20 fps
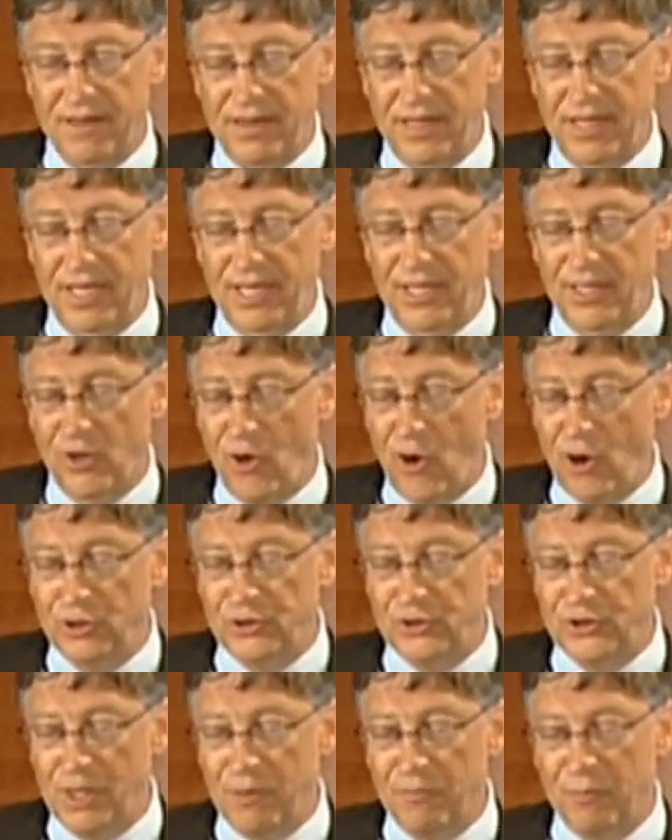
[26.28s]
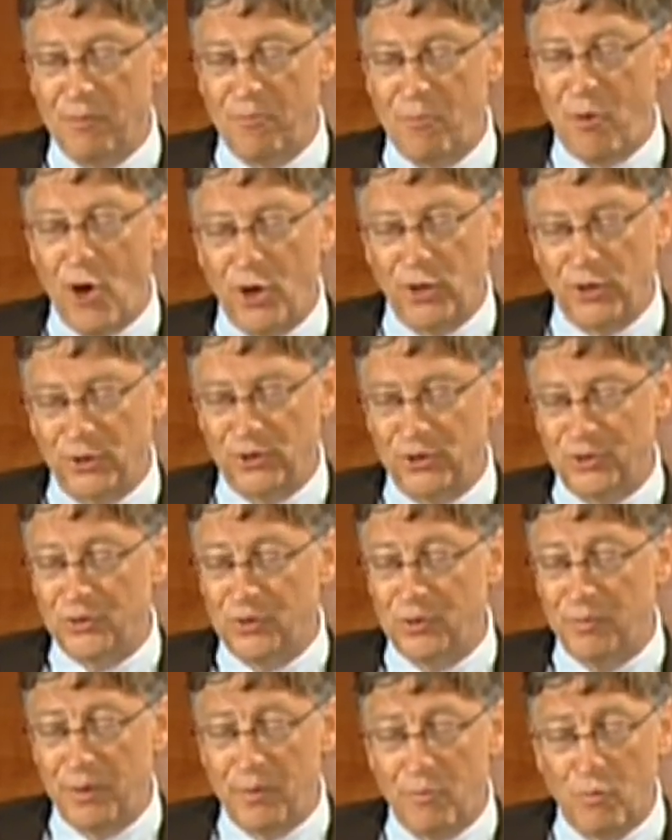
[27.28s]
the large number of
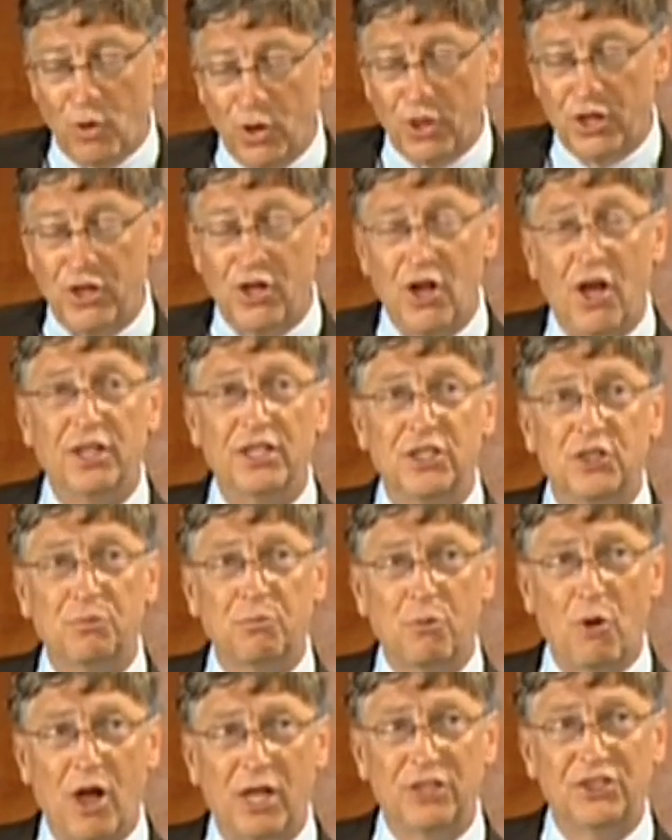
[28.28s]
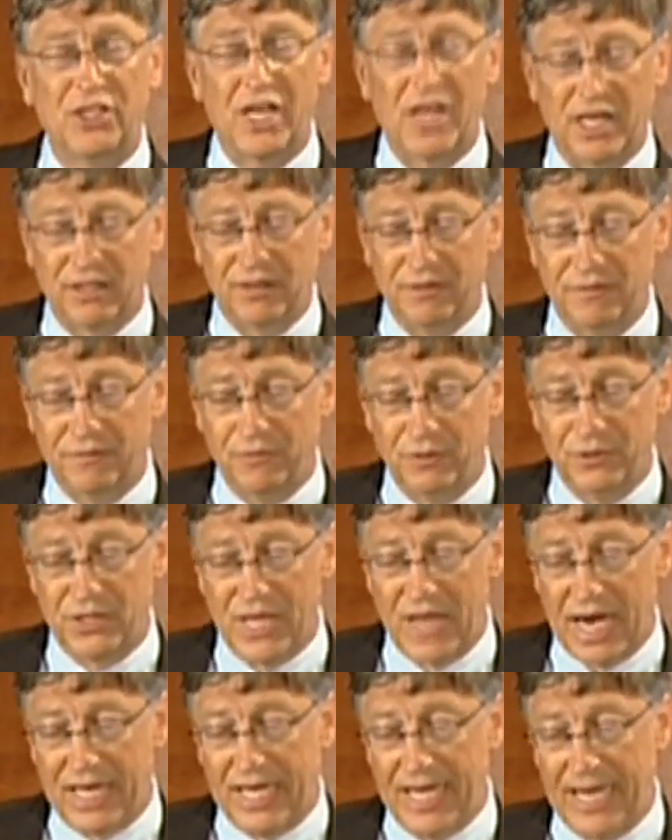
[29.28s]
partners who've been working on this project for
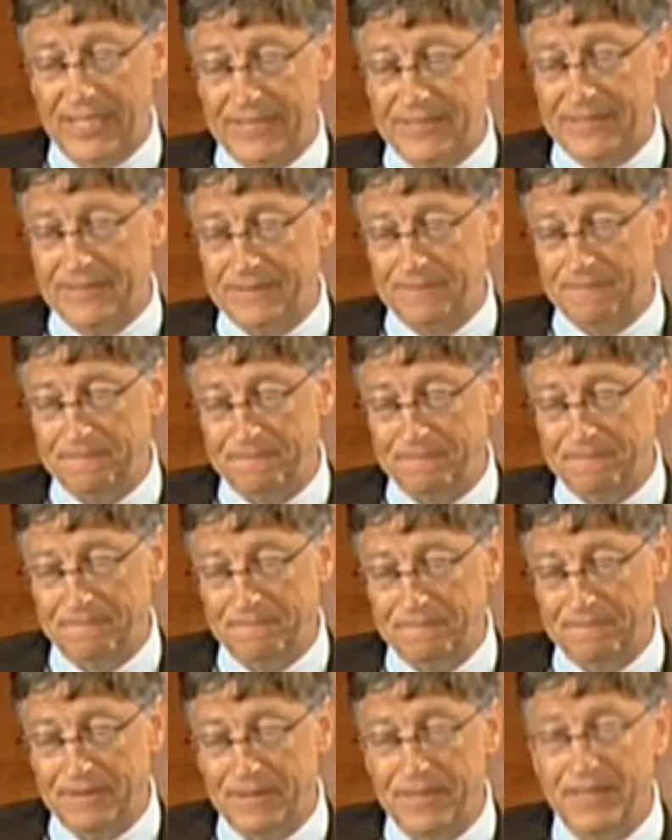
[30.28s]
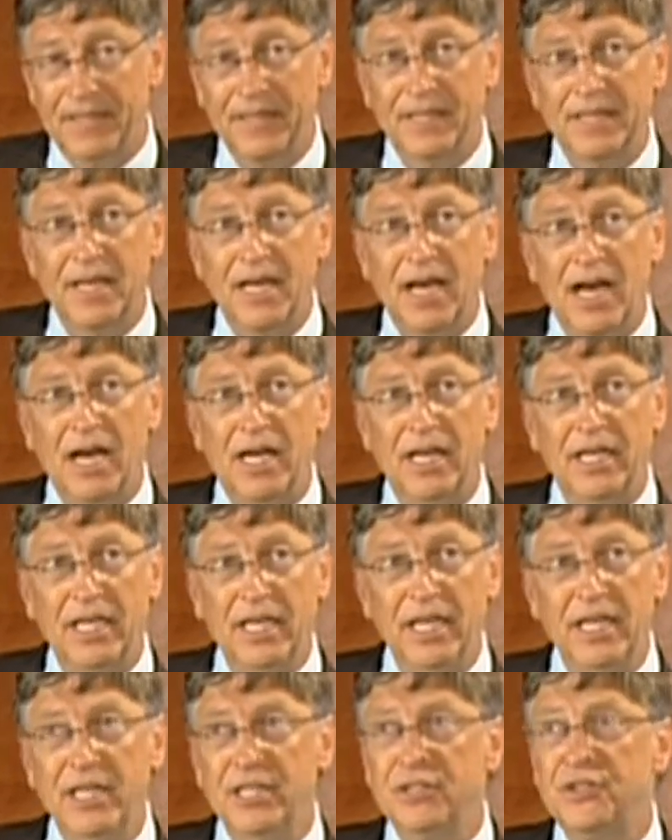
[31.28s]
decades.
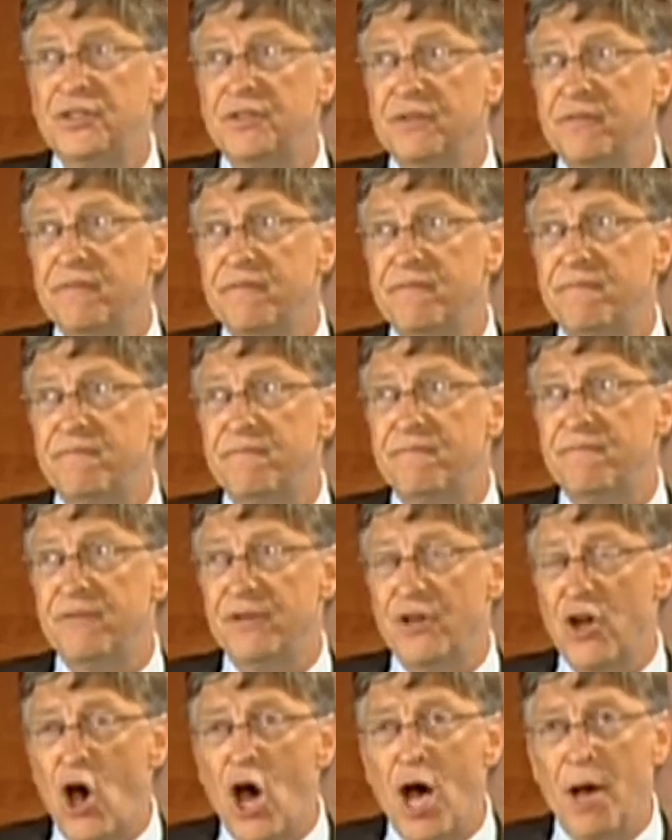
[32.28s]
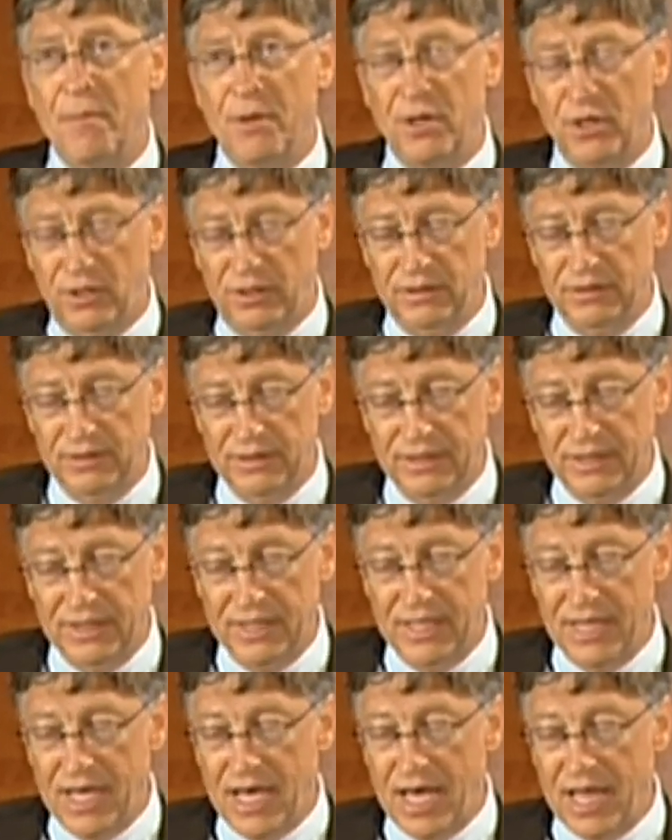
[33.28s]
It is phenomenal
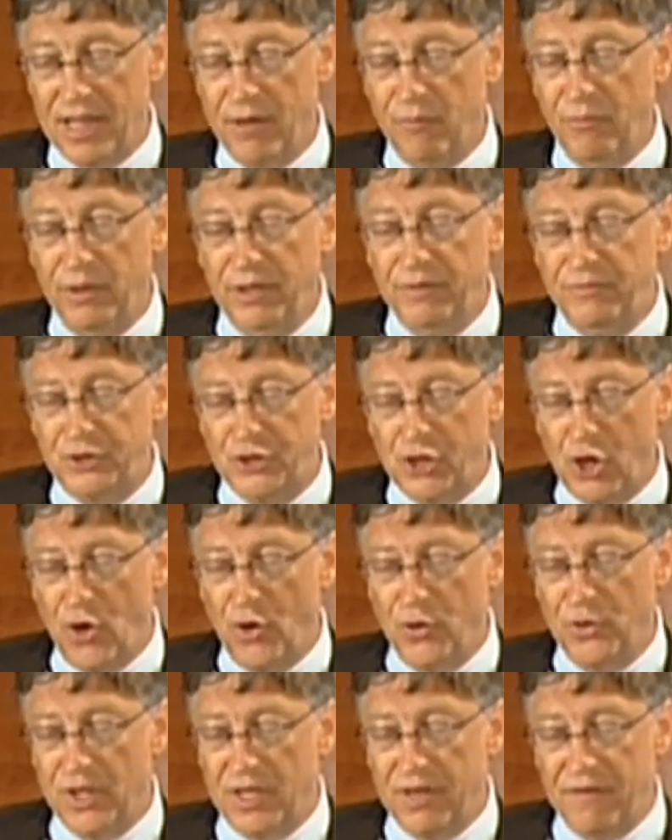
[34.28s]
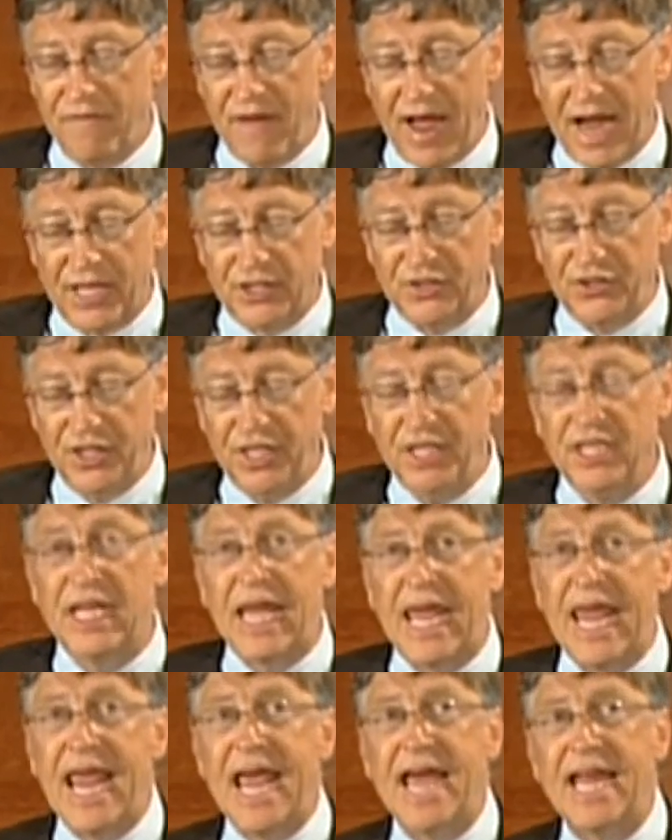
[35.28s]
that we've shown that a vaccine
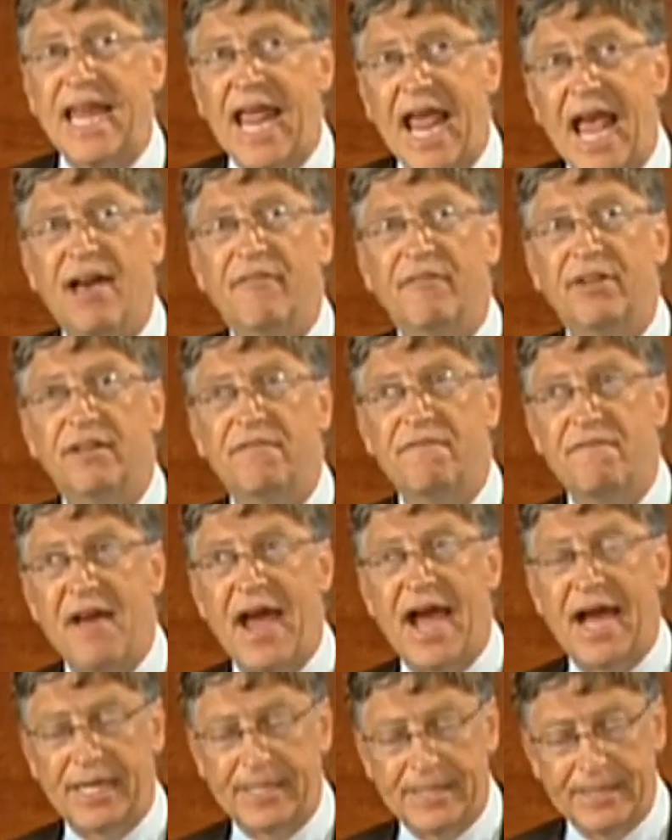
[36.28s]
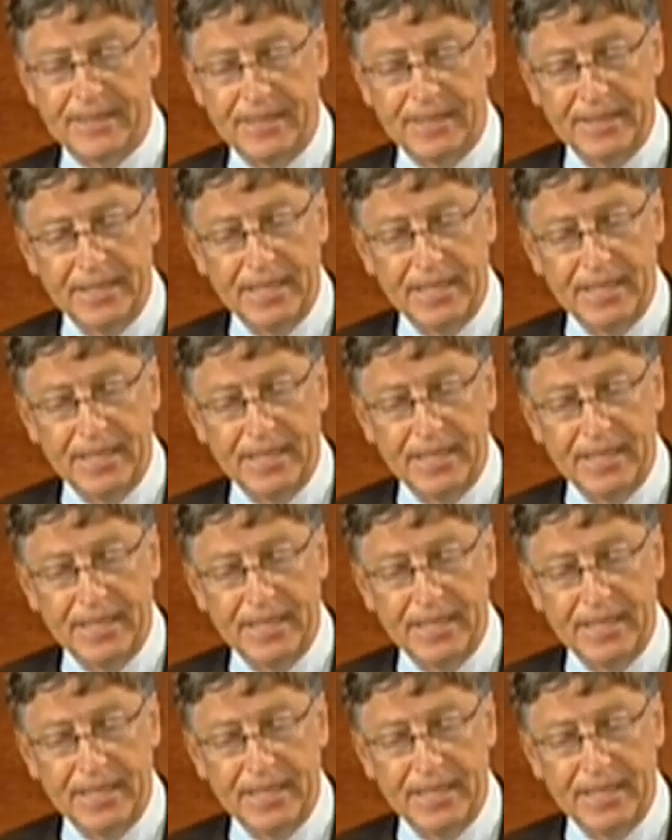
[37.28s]
can have an effect